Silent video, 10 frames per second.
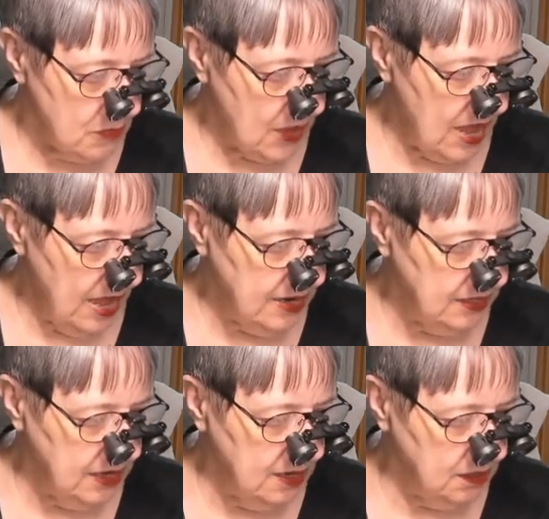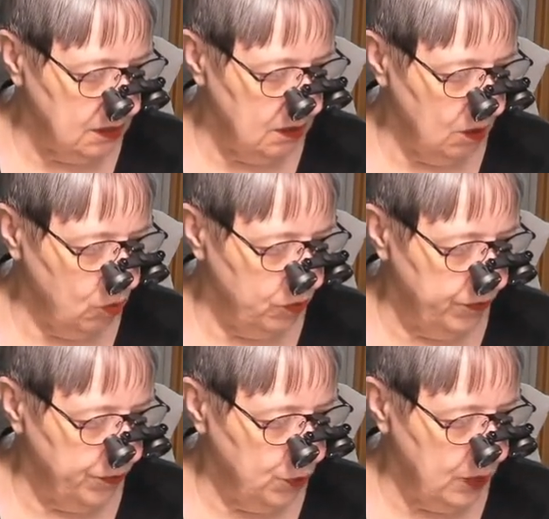I had a dentist. Oh,
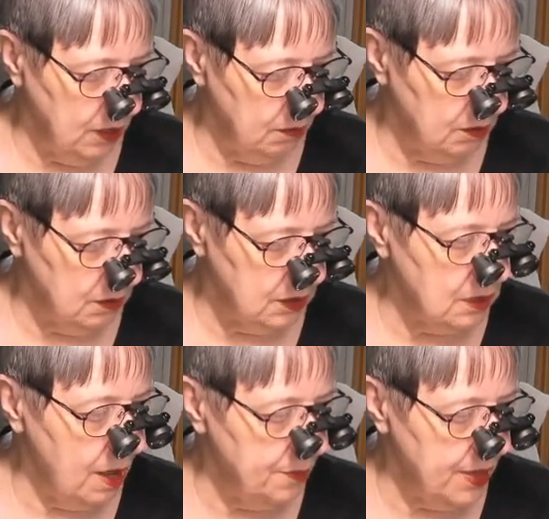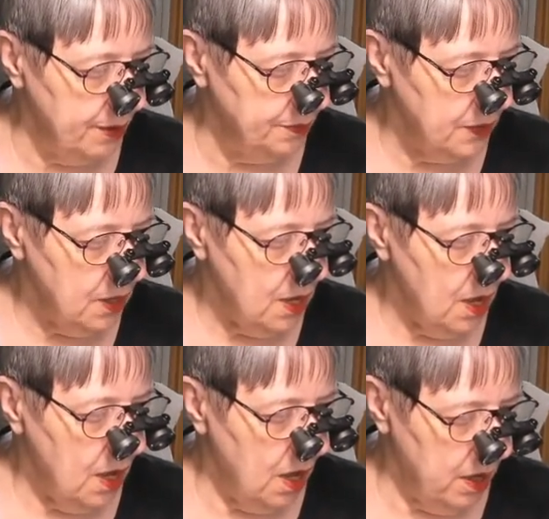phooey, stop that.
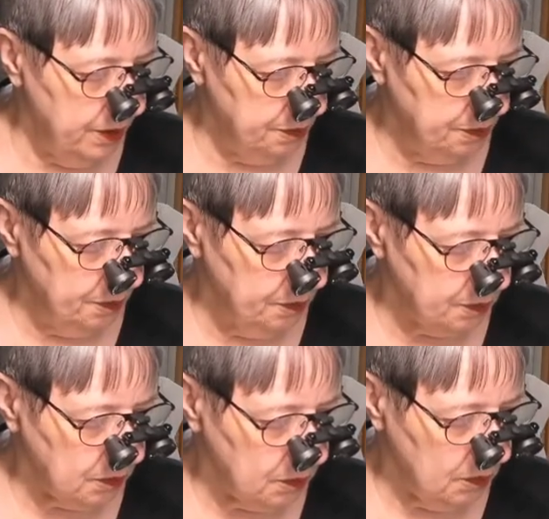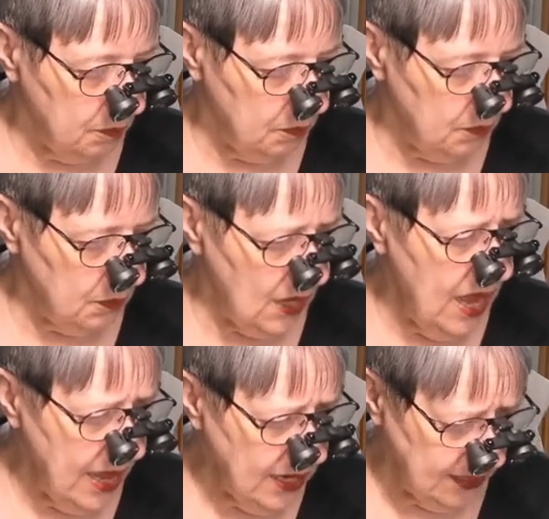I
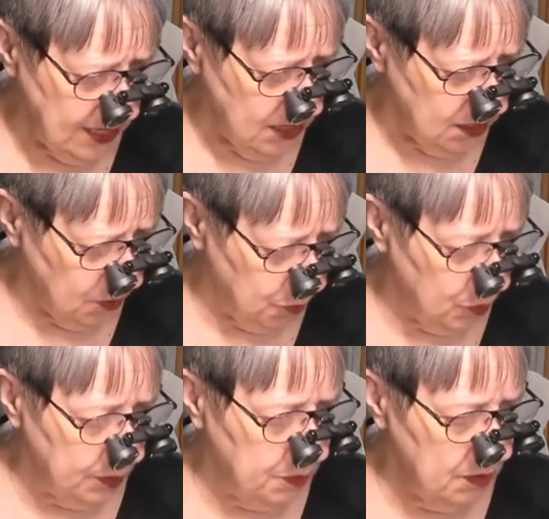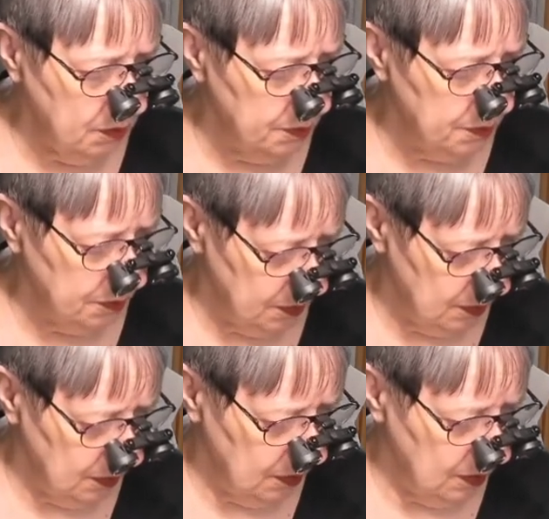had a dentist appointment
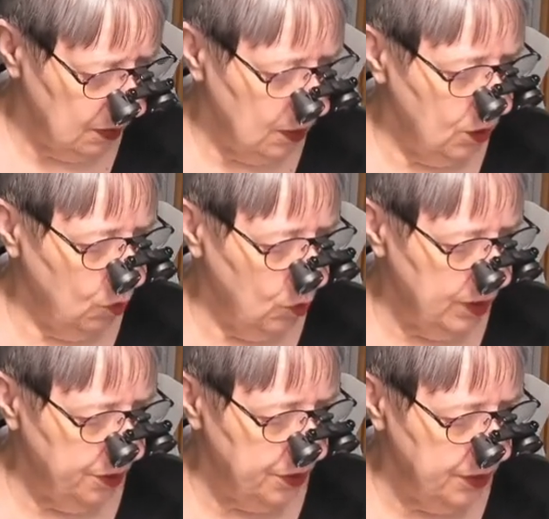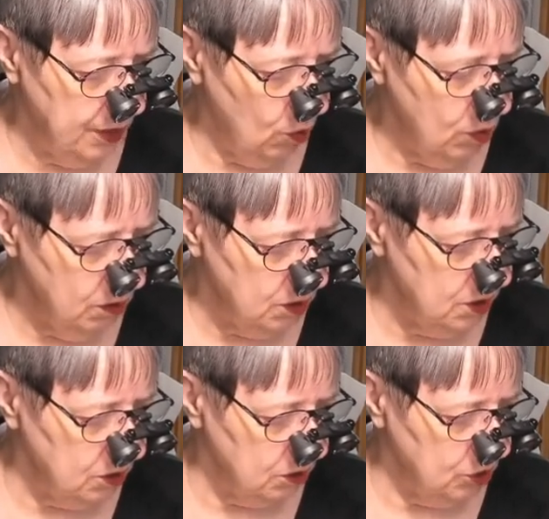with the oral
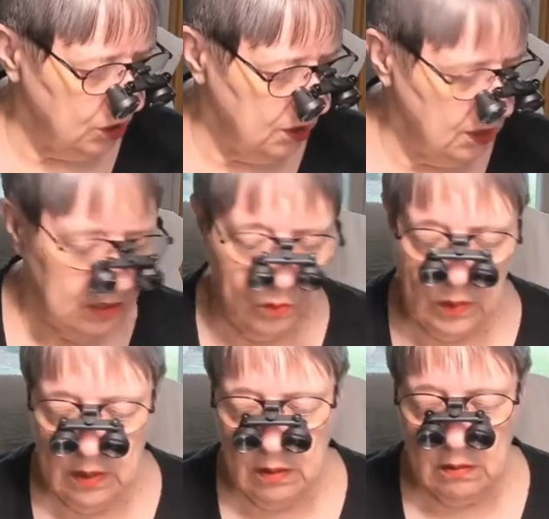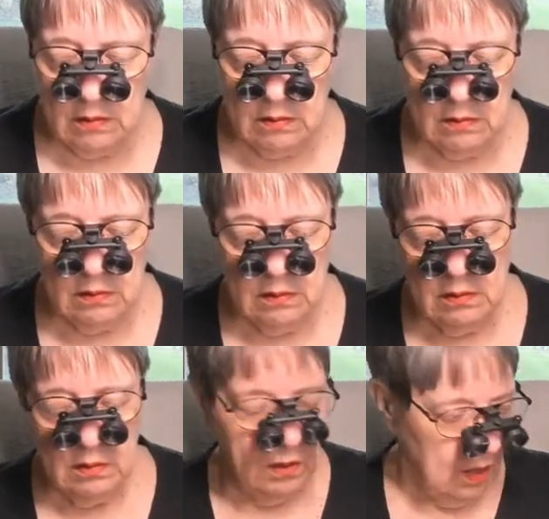surgeon this week,
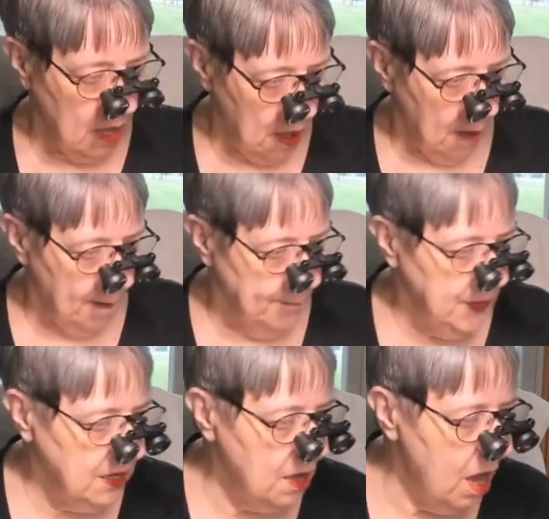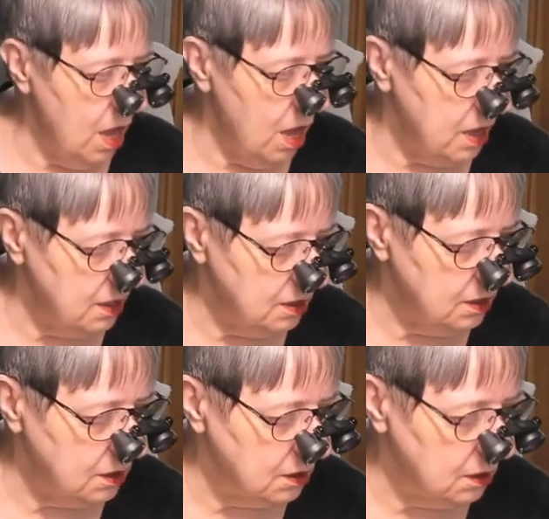
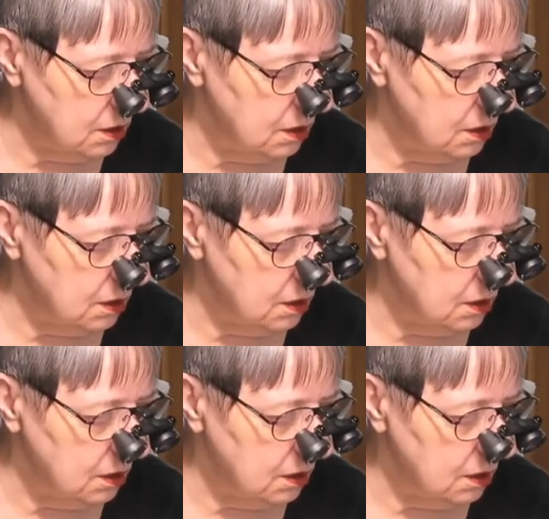because